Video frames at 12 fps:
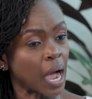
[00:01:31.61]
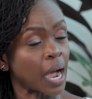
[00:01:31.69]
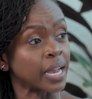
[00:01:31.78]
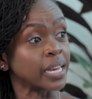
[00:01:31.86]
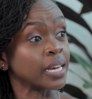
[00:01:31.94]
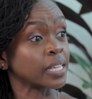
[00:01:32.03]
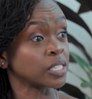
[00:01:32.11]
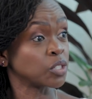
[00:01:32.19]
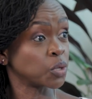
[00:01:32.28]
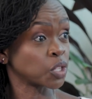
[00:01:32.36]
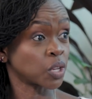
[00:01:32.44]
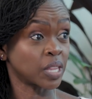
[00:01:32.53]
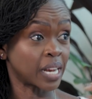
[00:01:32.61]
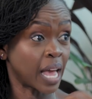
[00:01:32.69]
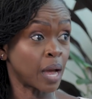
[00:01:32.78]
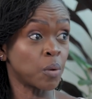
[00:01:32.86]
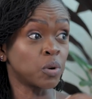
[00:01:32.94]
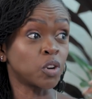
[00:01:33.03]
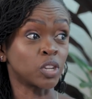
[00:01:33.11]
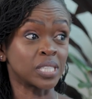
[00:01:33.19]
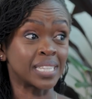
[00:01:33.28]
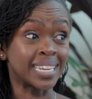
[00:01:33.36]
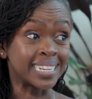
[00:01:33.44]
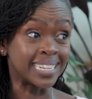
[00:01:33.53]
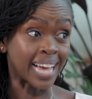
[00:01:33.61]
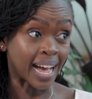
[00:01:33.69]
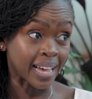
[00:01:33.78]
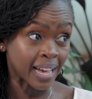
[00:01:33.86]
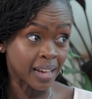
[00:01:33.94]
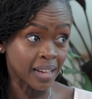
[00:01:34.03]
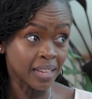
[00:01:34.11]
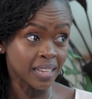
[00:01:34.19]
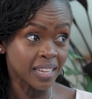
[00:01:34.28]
are in a situation that I would consider dire